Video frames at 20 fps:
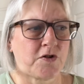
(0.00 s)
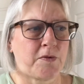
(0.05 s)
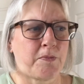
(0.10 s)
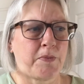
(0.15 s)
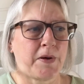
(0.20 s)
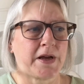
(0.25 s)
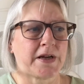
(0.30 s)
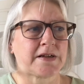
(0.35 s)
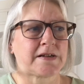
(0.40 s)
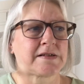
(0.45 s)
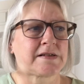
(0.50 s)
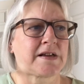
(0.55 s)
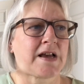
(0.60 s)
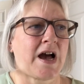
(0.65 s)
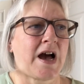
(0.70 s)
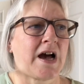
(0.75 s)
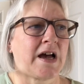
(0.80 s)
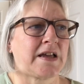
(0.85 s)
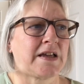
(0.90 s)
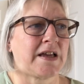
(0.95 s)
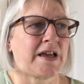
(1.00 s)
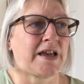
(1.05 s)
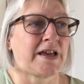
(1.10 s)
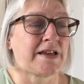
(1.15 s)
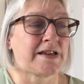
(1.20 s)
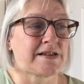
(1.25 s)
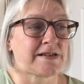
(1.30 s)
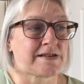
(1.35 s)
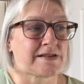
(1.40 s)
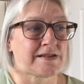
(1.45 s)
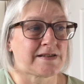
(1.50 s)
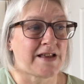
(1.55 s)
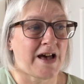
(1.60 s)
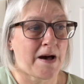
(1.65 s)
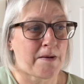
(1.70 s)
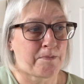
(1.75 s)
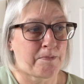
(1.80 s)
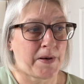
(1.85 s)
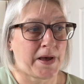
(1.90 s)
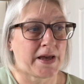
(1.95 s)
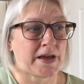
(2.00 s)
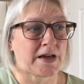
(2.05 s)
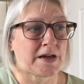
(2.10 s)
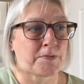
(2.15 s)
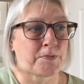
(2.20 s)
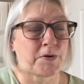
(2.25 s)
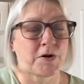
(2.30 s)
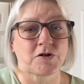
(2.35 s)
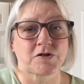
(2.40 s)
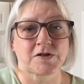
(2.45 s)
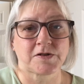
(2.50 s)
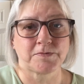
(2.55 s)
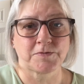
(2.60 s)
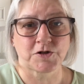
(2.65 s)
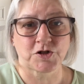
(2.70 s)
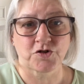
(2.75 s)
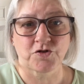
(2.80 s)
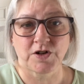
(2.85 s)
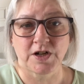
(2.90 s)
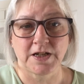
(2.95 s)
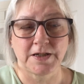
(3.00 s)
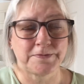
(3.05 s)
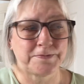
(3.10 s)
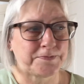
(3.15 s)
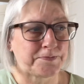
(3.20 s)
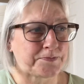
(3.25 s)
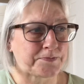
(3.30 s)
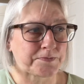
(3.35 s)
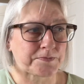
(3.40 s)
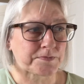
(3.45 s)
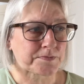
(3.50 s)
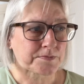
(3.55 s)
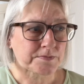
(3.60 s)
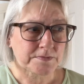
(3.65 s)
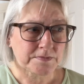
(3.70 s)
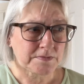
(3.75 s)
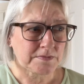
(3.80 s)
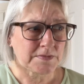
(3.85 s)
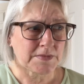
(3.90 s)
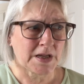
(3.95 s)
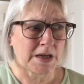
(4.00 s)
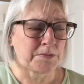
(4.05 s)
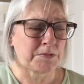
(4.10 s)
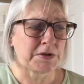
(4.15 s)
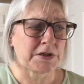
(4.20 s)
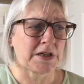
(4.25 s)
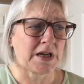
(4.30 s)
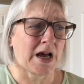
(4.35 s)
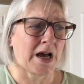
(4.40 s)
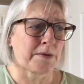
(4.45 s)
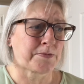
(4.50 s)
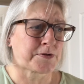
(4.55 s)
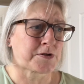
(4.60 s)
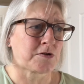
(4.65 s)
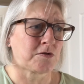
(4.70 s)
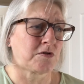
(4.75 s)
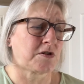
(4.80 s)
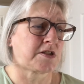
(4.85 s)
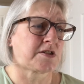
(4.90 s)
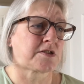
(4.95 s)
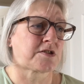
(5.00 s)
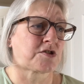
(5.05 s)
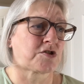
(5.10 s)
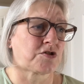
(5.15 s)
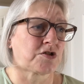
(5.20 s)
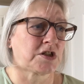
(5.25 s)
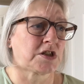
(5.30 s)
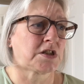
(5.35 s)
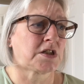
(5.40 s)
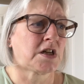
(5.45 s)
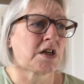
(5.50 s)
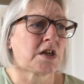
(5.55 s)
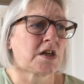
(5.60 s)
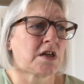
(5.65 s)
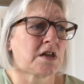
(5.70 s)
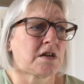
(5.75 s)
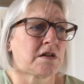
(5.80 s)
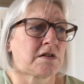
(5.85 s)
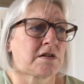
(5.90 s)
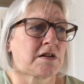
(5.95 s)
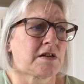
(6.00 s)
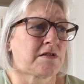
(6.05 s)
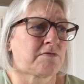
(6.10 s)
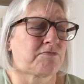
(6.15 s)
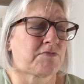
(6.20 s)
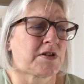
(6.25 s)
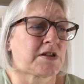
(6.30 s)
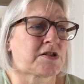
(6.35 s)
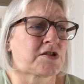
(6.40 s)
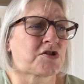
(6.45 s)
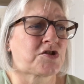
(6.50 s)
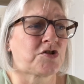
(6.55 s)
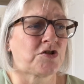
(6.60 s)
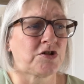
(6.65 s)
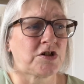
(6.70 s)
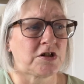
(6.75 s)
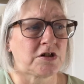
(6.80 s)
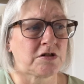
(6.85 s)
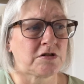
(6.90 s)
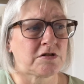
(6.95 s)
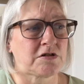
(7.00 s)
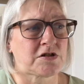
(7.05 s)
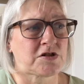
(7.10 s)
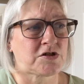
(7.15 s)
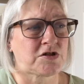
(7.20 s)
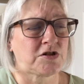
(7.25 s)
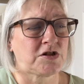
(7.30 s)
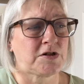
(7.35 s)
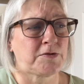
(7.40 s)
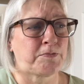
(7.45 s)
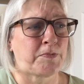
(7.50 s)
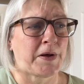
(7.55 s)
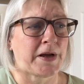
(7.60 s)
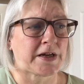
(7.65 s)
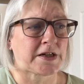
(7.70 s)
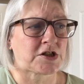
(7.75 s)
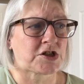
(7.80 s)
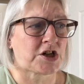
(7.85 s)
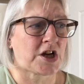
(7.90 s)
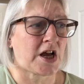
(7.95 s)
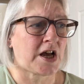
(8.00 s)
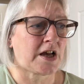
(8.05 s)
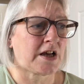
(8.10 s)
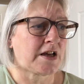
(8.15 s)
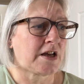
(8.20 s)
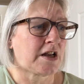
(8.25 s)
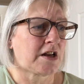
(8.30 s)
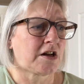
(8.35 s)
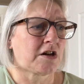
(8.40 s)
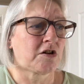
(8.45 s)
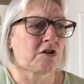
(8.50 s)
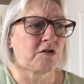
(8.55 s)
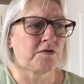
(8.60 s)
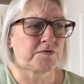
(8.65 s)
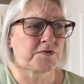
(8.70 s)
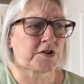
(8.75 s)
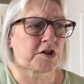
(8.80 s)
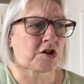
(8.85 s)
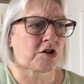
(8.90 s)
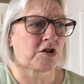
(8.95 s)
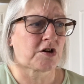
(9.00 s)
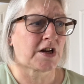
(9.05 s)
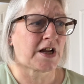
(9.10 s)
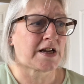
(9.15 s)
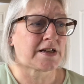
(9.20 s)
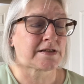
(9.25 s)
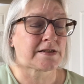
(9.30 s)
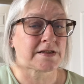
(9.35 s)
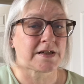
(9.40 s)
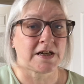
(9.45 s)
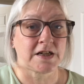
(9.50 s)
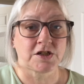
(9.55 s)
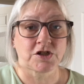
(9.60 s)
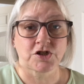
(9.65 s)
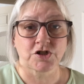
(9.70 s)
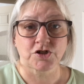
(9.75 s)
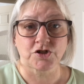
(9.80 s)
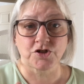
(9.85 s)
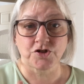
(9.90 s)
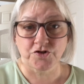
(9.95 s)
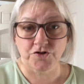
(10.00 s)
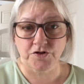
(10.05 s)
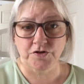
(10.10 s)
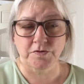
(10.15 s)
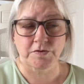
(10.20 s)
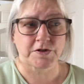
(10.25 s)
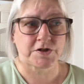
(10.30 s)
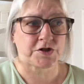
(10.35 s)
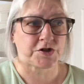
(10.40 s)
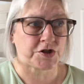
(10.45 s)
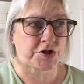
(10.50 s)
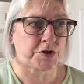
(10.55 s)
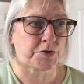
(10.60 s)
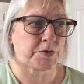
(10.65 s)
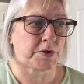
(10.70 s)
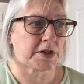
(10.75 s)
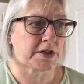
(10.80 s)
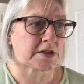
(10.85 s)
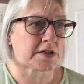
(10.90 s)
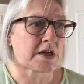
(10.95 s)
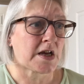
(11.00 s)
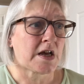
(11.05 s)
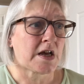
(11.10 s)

a Pink Sky, is that pink blossom tree. I mean, absolutely stunning. It's stunning picture. Loved the colours. It just drew us to it.